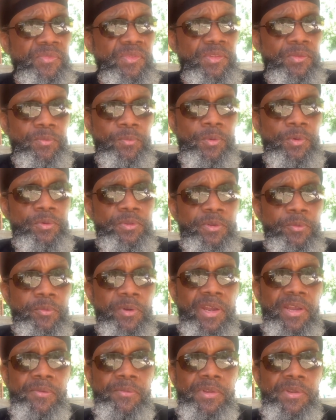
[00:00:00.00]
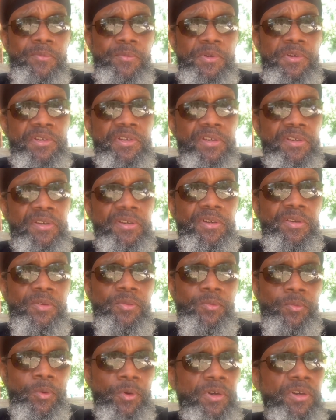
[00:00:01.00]
through the way we would
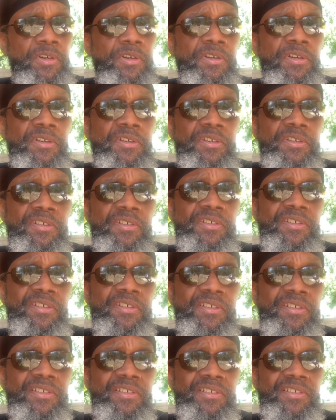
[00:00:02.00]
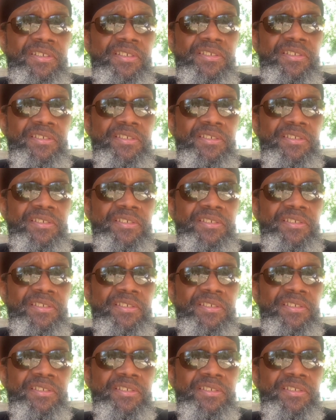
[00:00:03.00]
run.